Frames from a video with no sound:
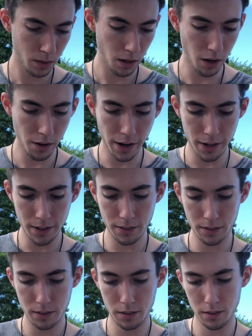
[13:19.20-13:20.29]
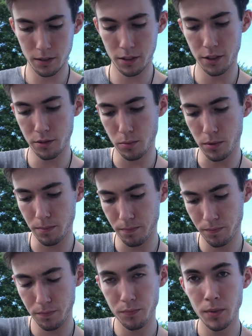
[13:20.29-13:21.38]
All right, here's one.
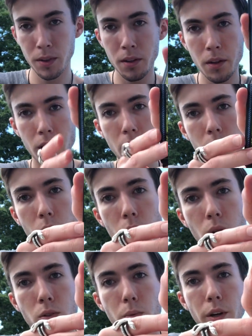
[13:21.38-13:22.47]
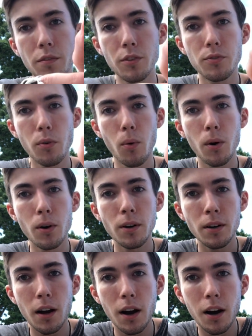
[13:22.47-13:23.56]
So we have the four
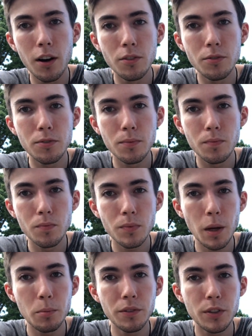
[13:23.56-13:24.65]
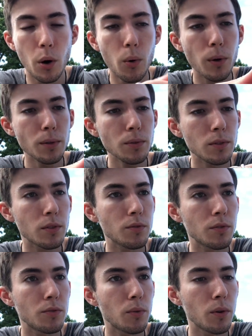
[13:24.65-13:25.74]
of, I believe it's horns. Is it
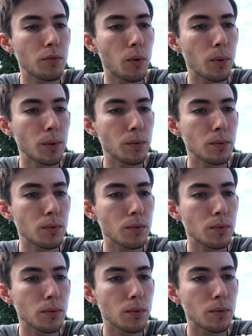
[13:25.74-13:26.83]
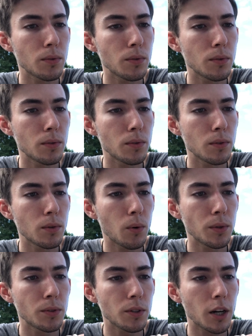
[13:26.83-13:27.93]
the four of horns?
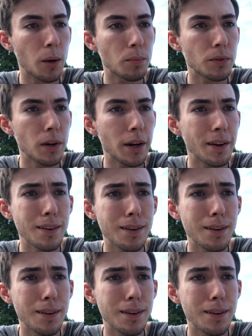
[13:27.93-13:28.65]
Horns are cups, right?